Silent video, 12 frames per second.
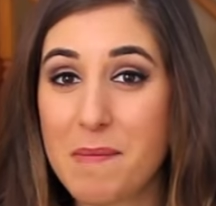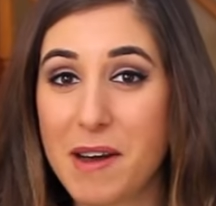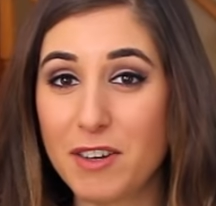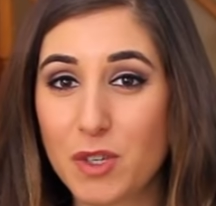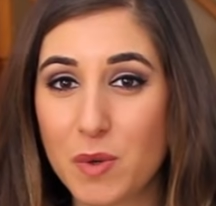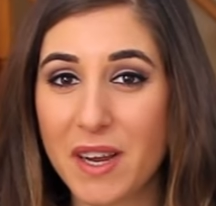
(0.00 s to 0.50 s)

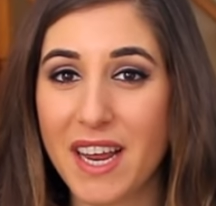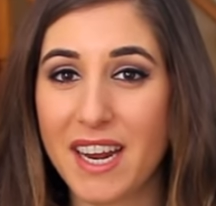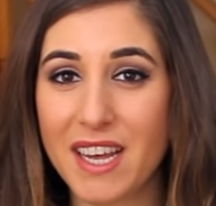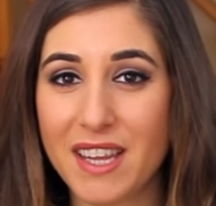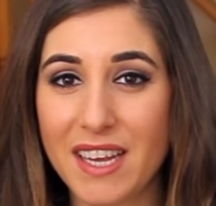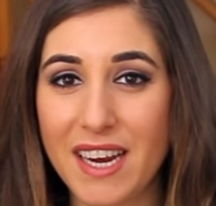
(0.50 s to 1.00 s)
about doing
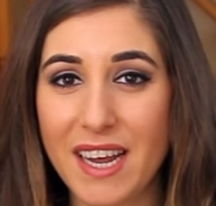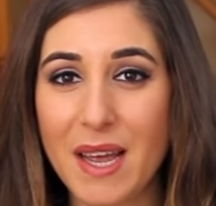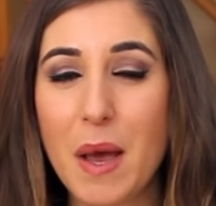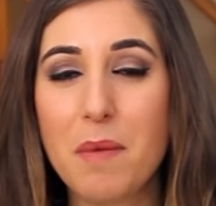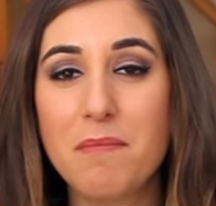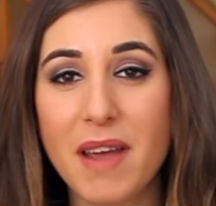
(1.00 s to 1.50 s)
any cleaning,
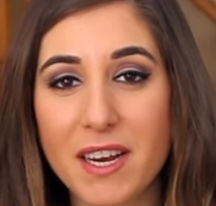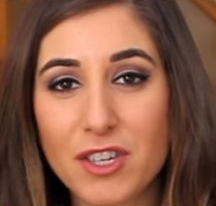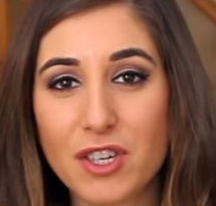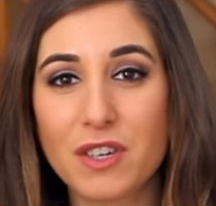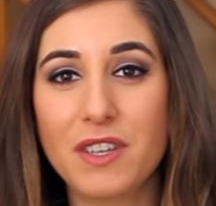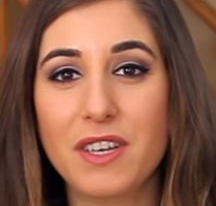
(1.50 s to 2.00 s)
make
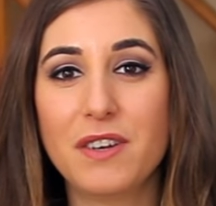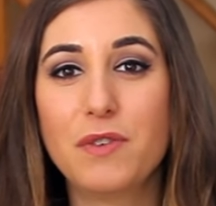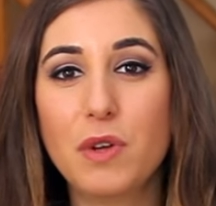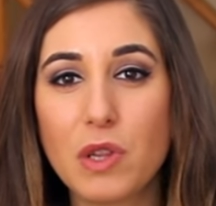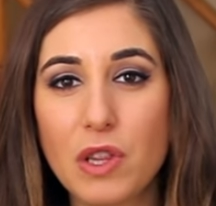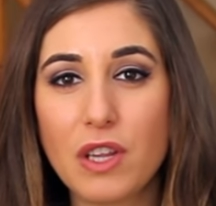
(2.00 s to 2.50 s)
sure that
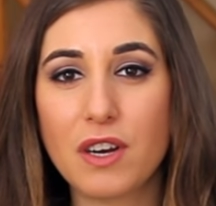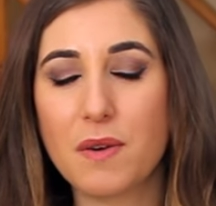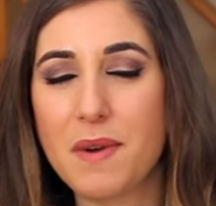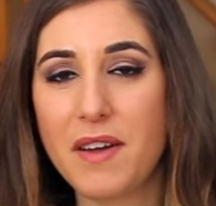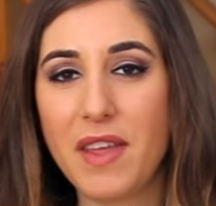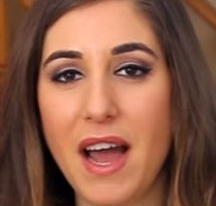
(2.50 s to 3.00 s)
you look
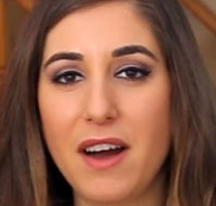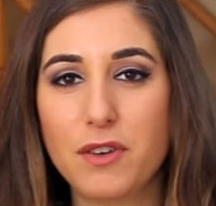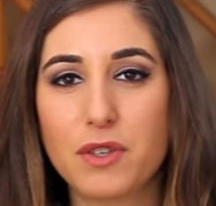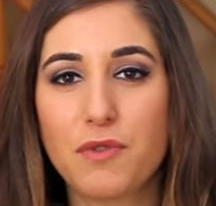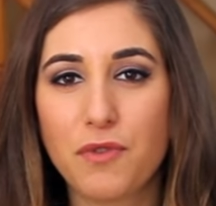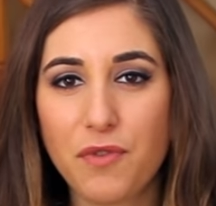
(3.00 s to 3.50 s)
around the
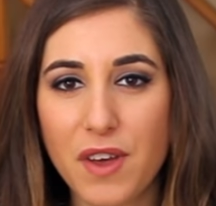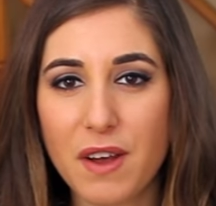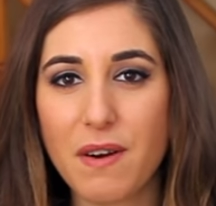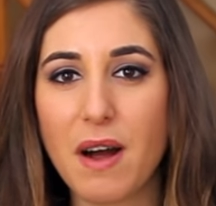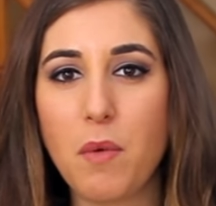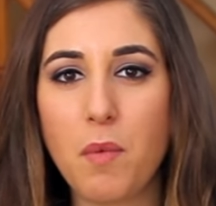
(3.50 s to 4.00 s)
house,
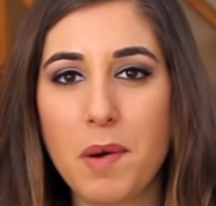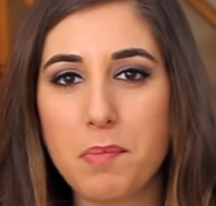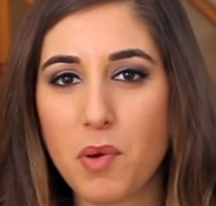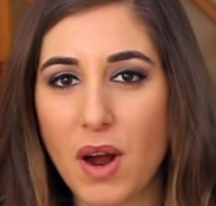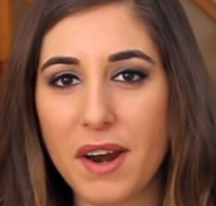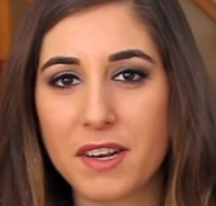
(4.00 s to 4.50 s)
figure out
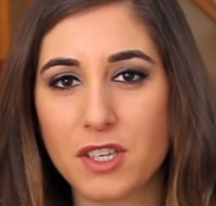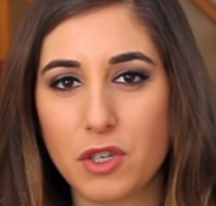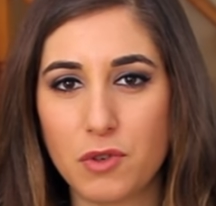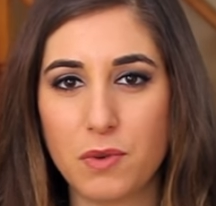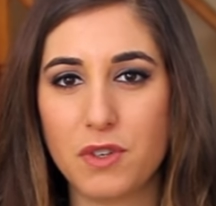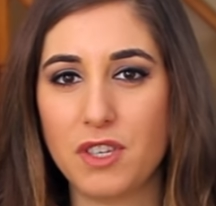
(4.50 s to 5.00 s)
what products
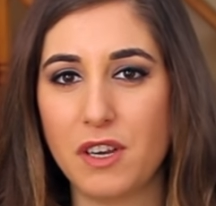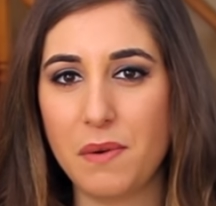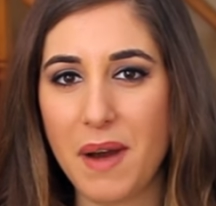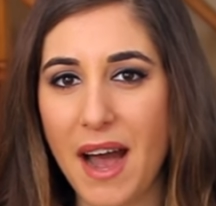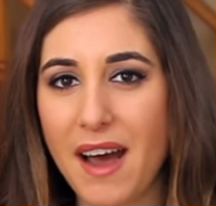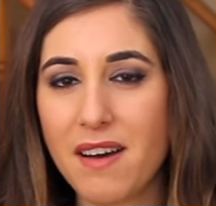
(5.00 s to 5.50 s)
and tools that
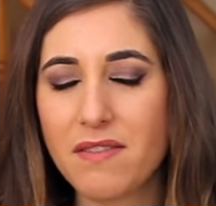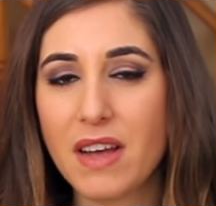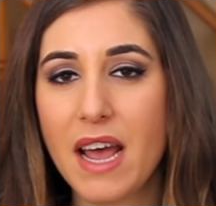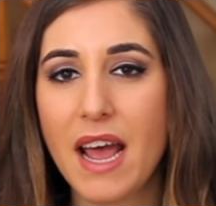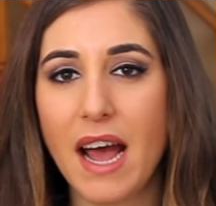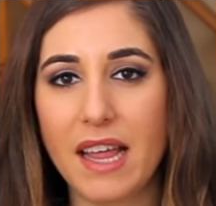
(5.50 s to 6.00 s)
you have,
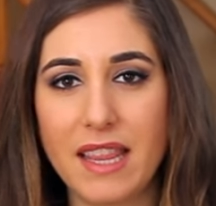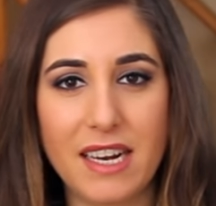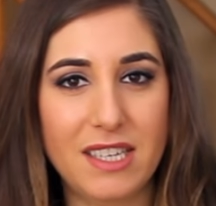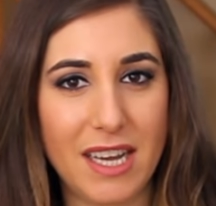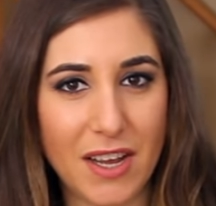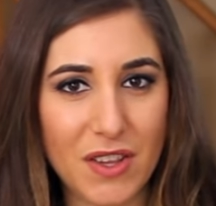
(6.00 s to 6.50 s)
and
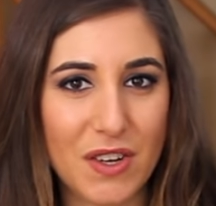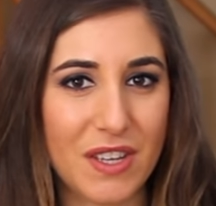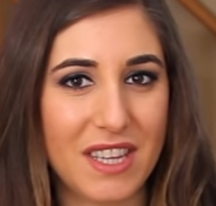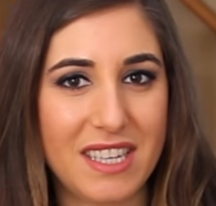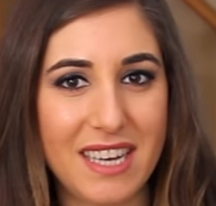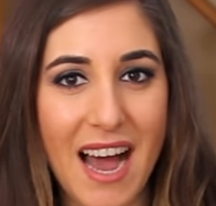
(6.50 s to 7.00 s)
then take a look
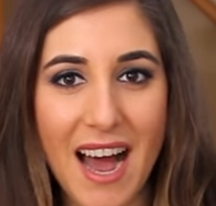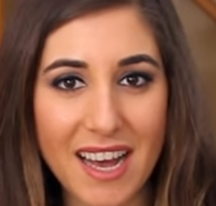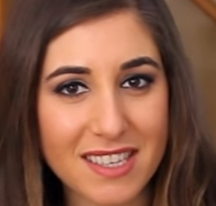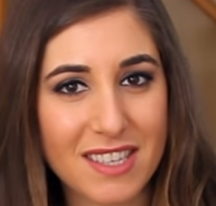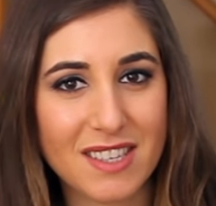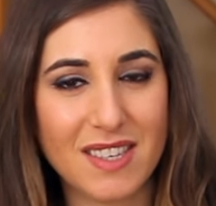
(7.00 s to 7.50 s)
at the
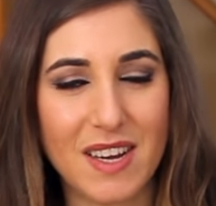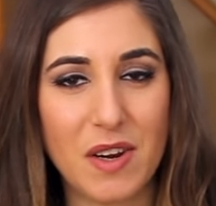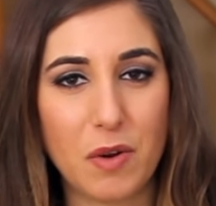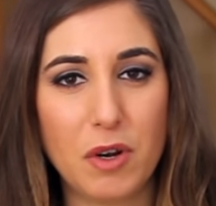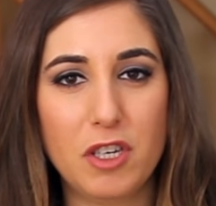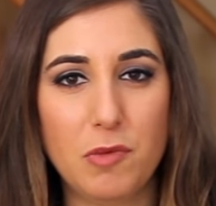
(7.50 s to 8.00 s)
tasks that
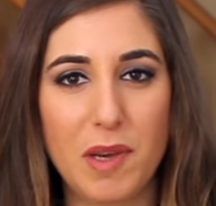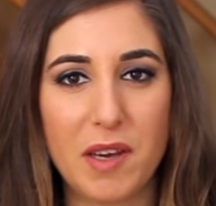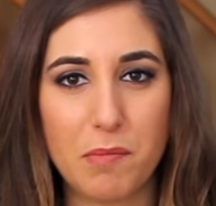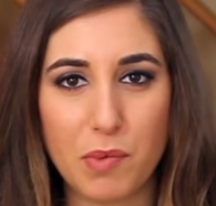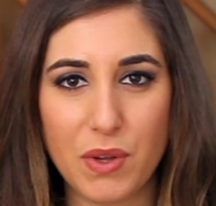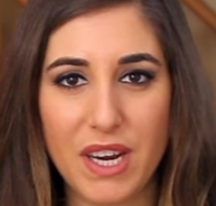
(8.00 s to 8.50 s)
you're going to be
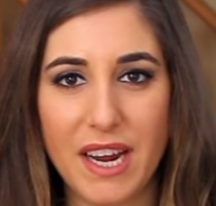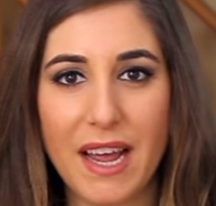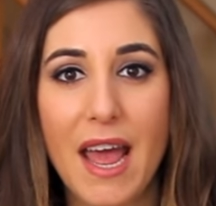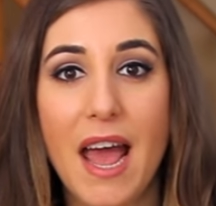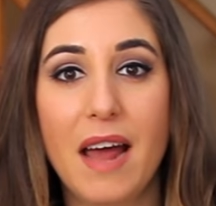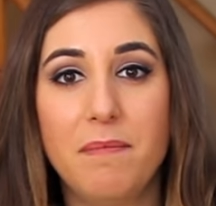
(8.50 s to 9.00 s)

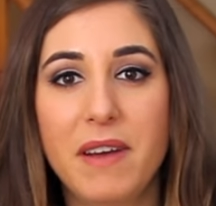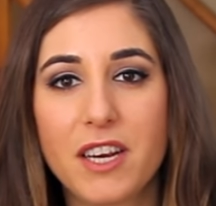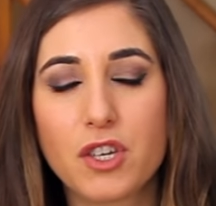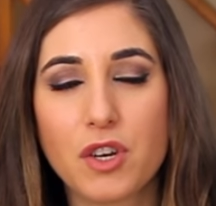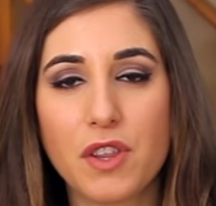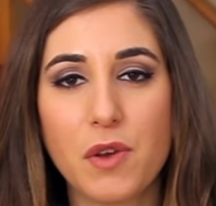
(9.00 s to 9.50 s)
completing and
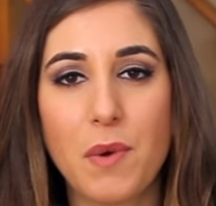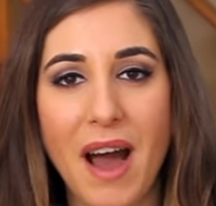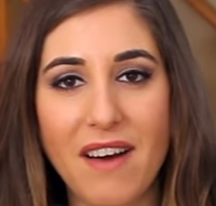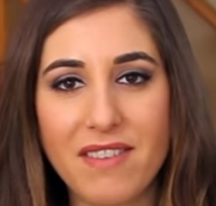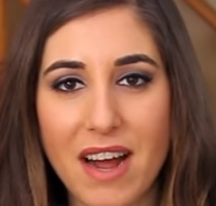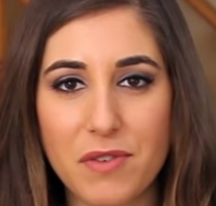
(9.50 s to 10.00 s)
make sure that you
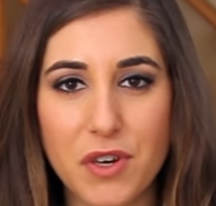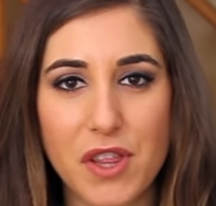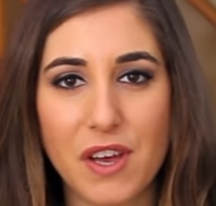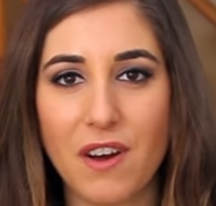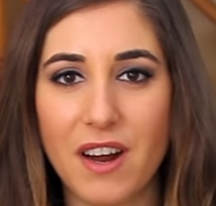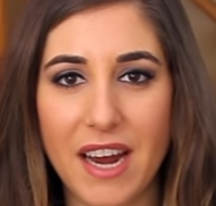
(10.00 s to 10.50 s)
have
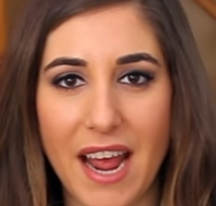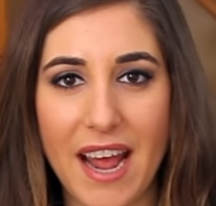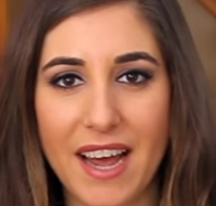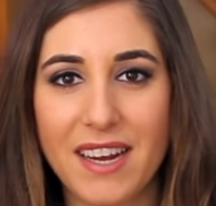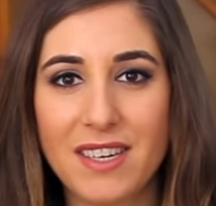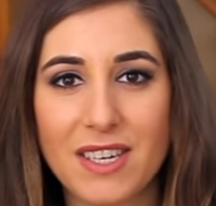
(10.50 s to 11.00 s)
everything on
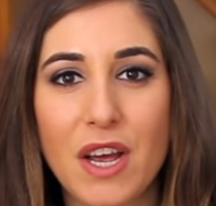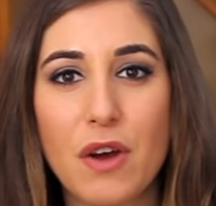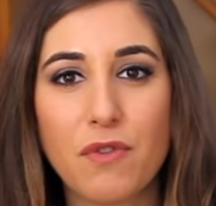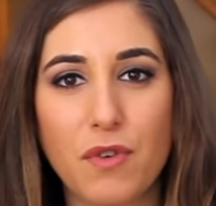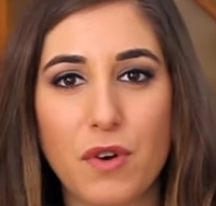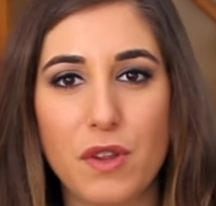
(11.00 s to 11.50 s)
hand
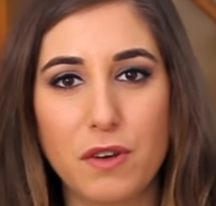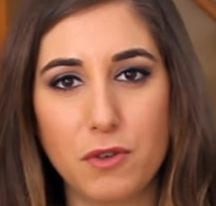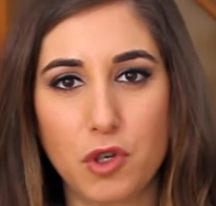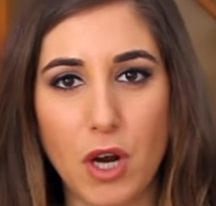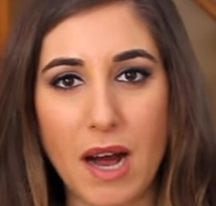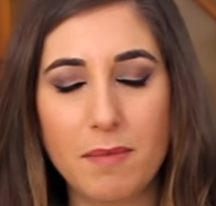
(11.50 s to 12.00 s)
for those
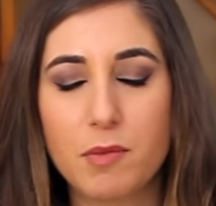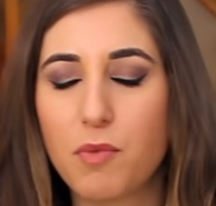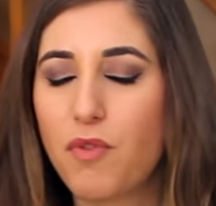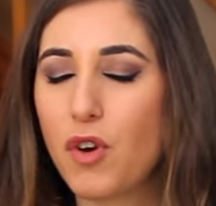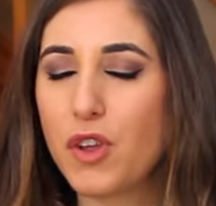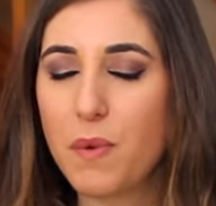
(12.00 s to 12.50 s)
jobs
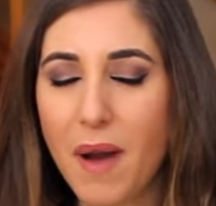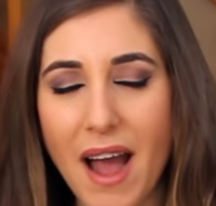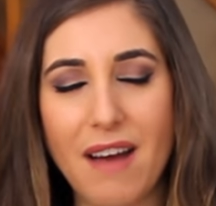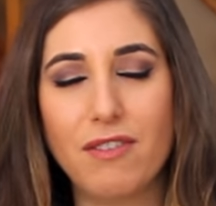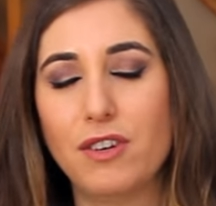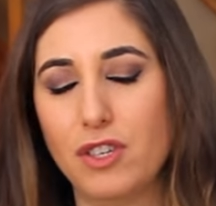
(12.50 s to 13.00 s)
before you
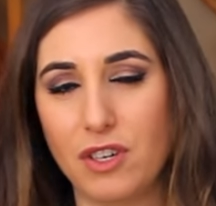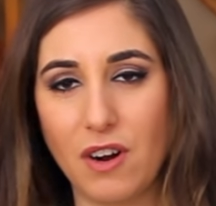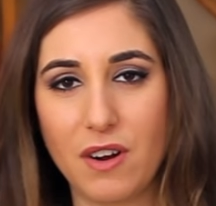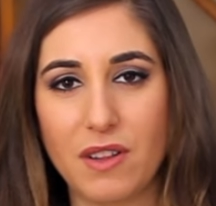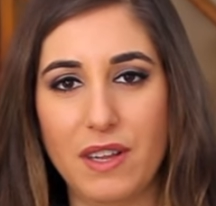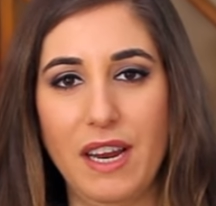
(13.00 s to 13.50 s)
ever
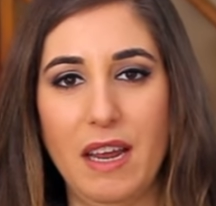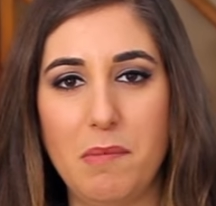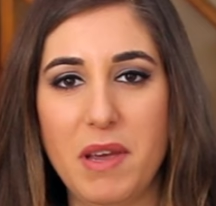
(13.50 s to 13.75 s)
start cleaning.